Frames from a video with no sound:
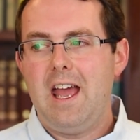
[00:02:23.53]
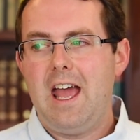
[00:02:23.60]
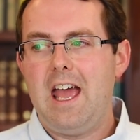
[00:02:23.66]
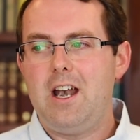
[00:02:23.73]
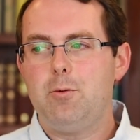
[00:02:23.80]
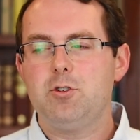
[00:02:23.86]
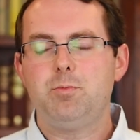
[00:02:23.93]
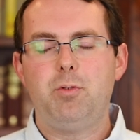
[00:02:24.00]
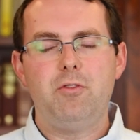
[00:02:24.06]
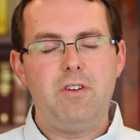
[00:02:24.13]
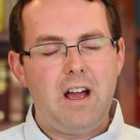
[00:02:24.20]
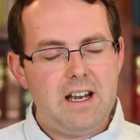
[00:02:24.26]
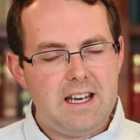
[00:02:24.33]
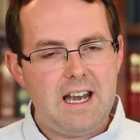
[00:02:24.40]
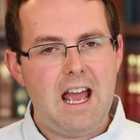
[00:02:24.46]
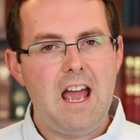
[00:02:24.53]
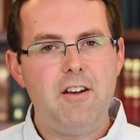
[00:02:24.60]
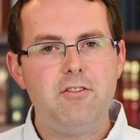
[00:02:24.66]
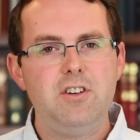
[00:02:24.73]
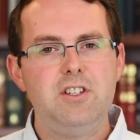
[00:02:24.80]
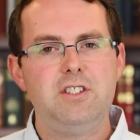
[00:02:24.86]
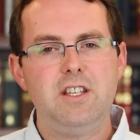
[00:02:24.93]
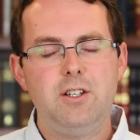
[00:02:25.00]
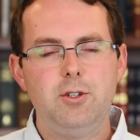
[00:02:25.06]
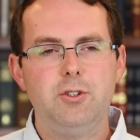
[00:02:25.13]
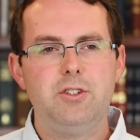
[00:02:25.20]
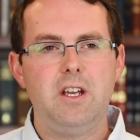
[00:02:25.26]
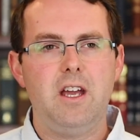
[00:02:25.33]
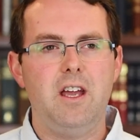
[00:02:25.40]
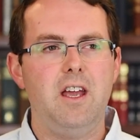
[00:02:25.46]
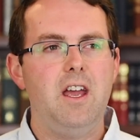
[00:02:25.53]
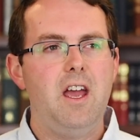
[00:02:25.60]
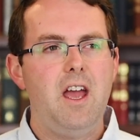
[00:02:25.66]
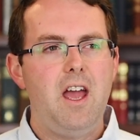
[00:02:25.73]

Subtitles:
And it was provided every single day.